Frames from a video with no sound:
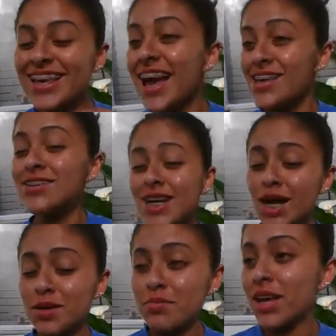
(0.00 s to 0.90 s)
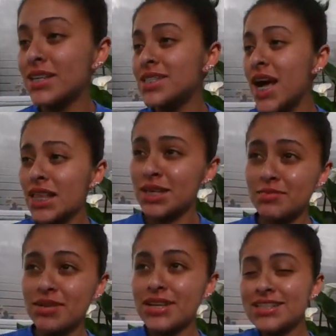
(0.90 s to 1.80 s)
Yeah, you tell them, Nate. Tell
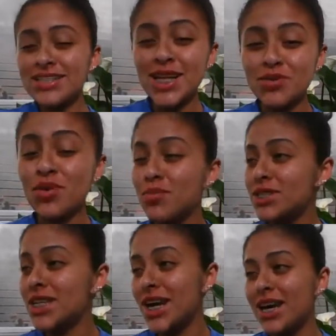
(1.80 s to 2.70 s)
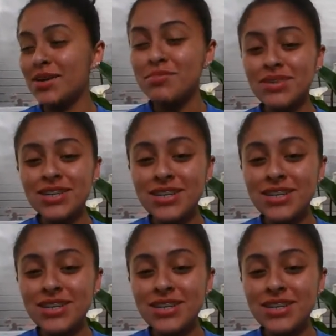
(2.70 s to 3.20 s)
them. Tell them one more time.